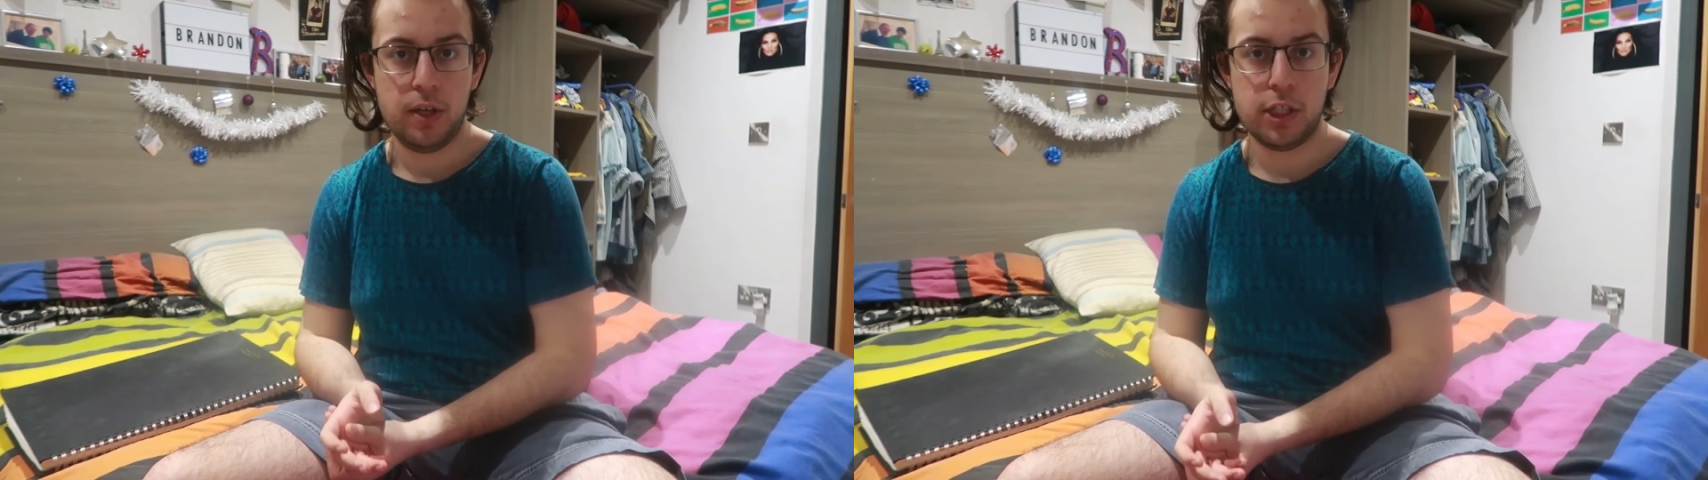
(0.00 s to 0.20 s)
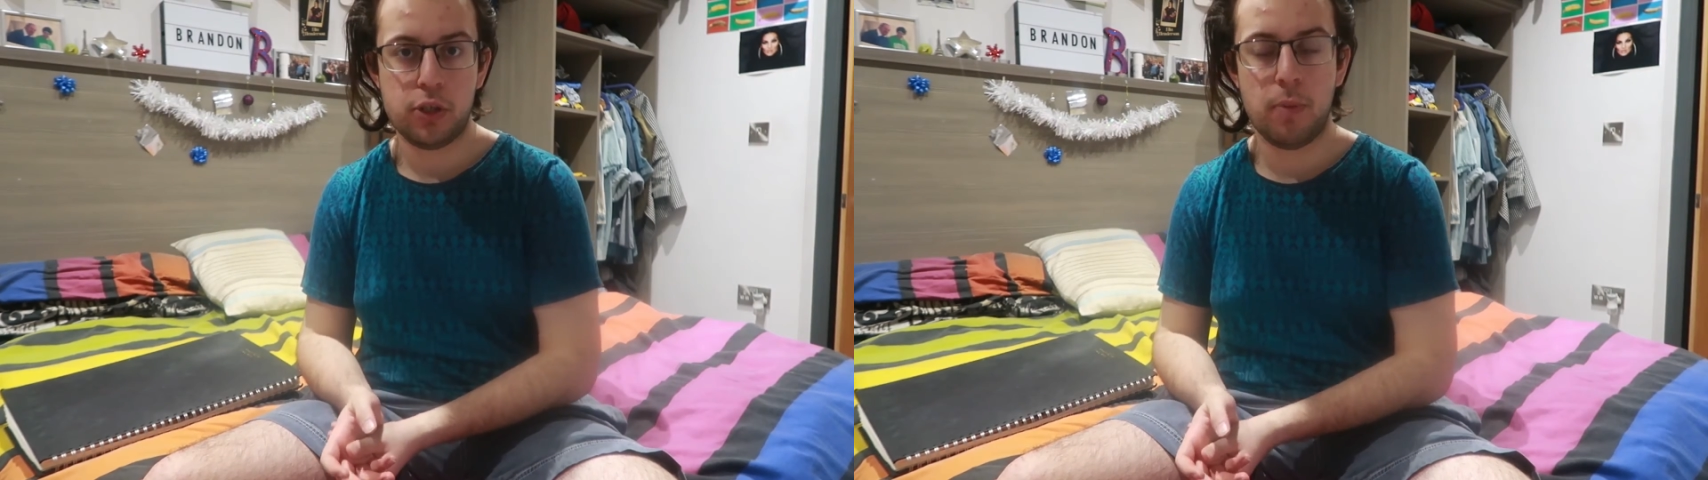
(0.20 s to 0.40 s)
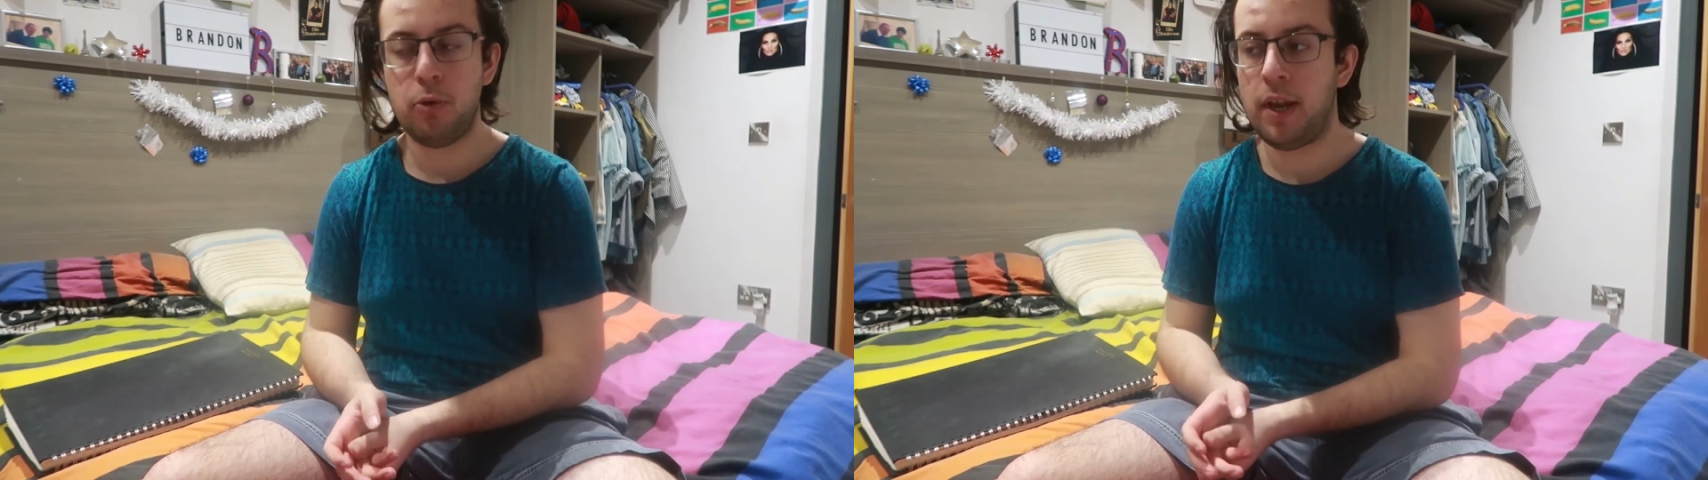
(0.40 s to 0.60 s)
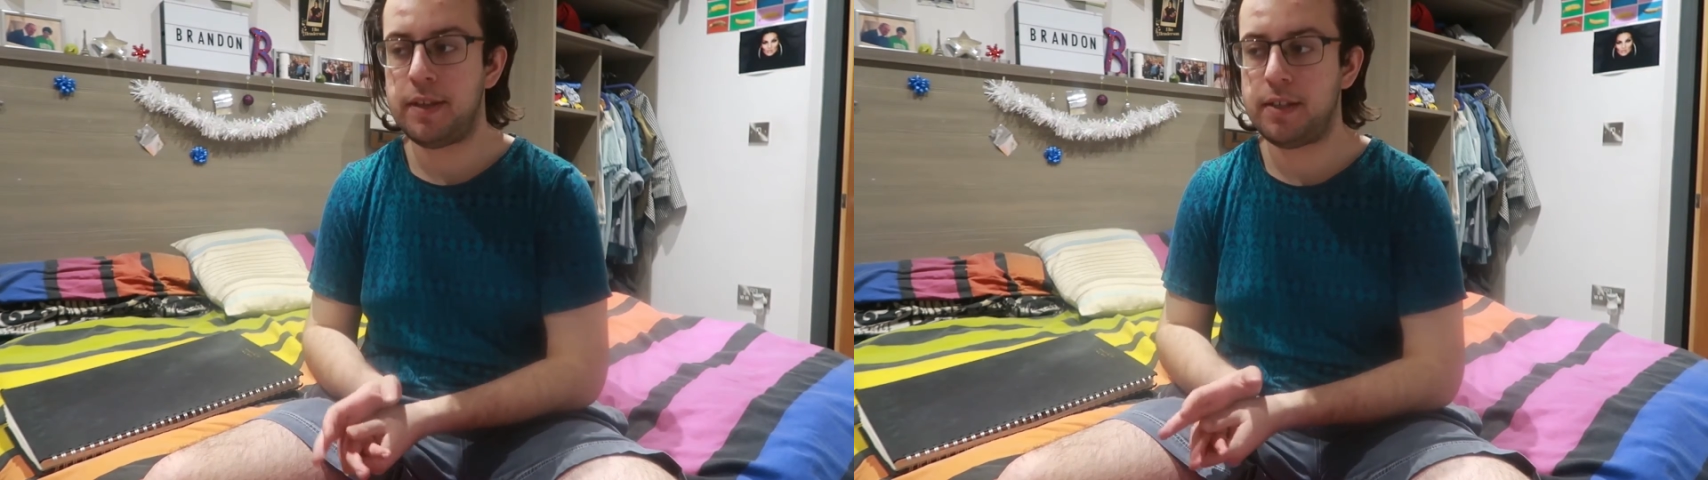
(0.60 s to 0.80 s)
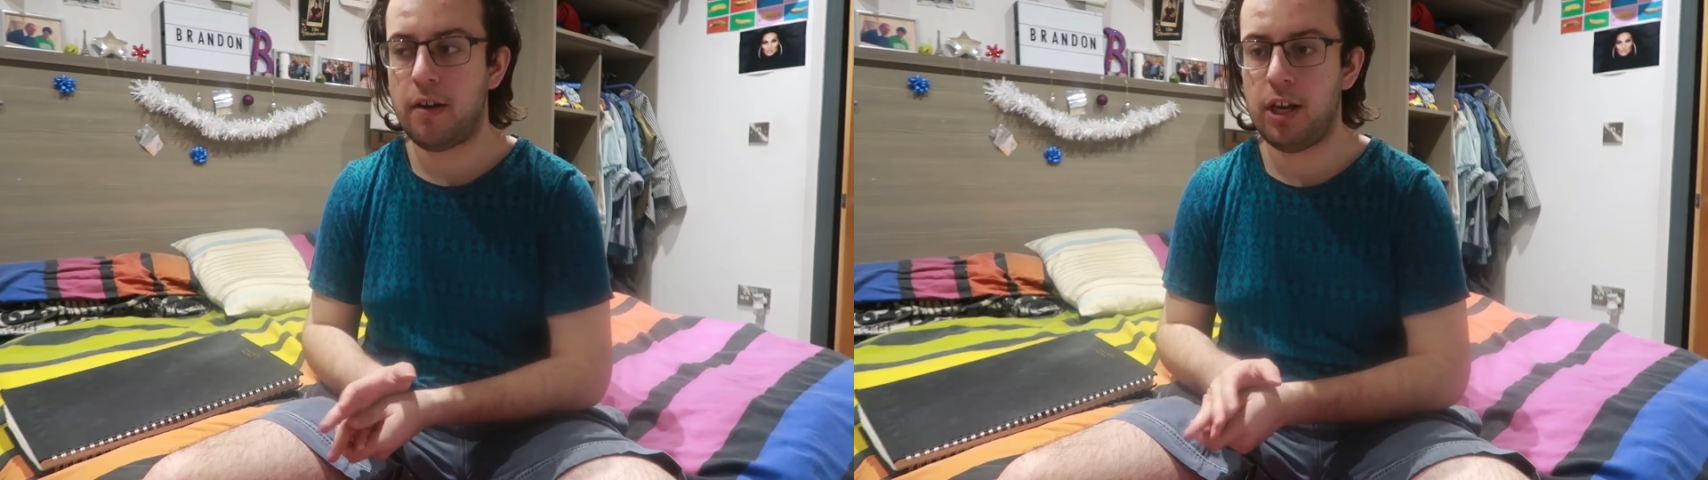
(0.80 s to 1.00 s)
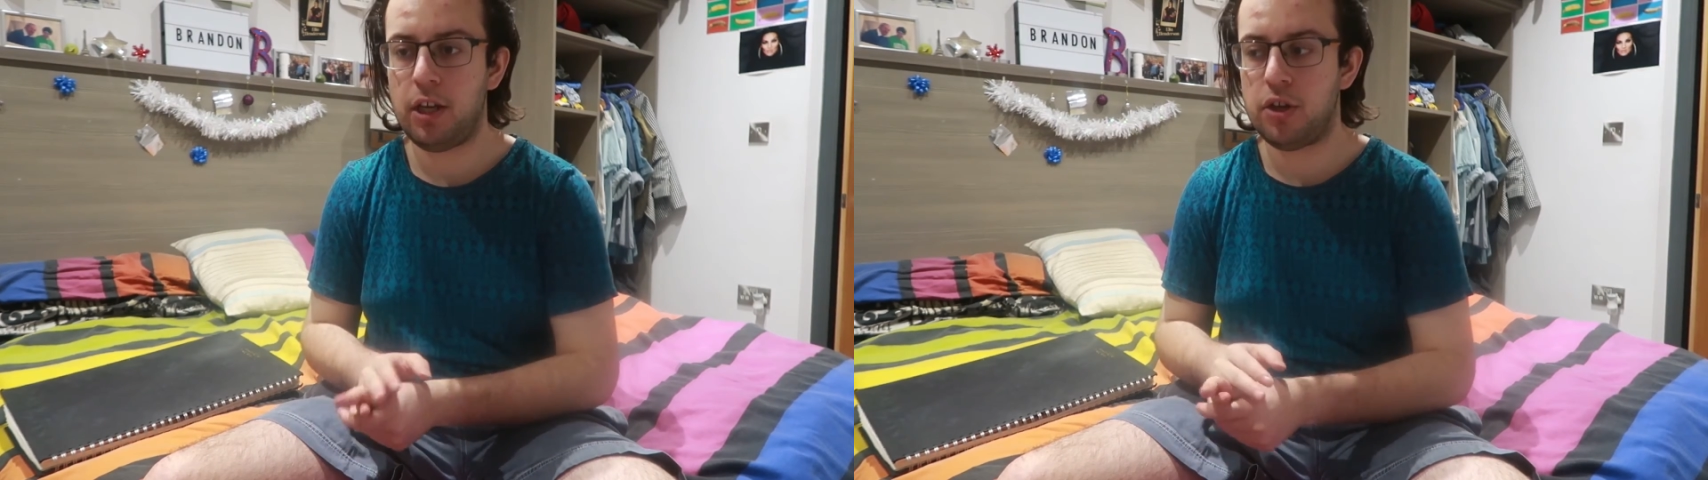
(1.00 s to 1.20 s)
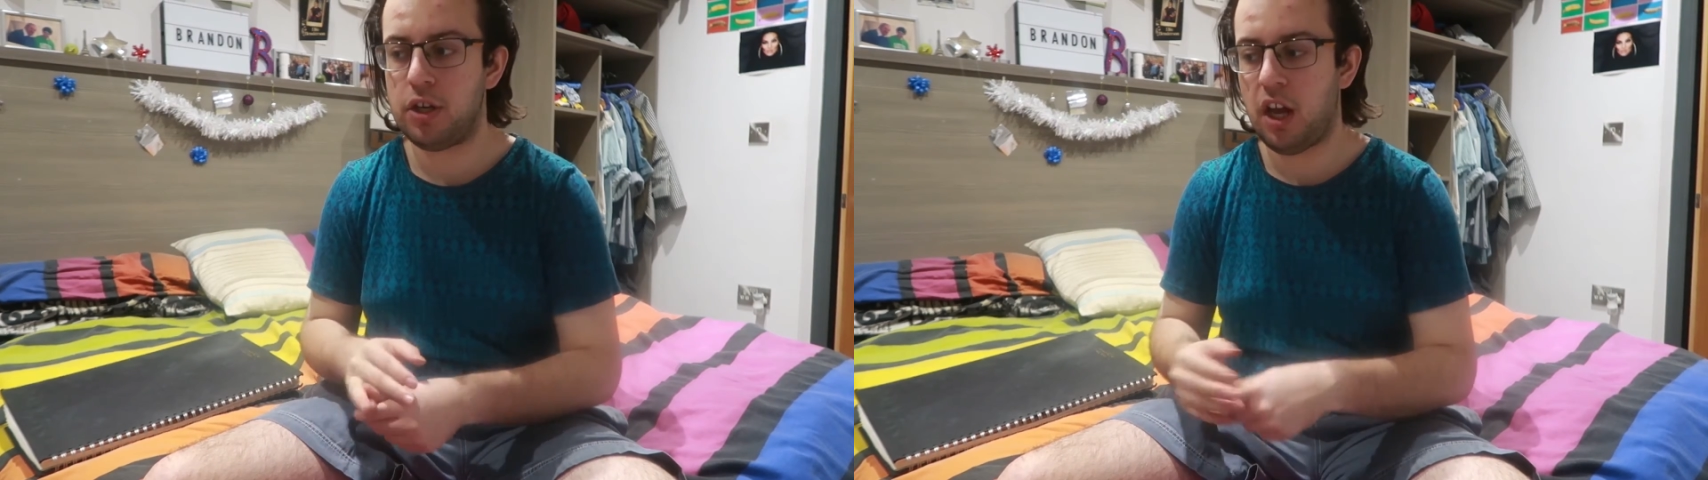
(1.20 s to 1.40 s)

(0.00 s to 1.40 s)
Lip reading: So I'm not necessarily good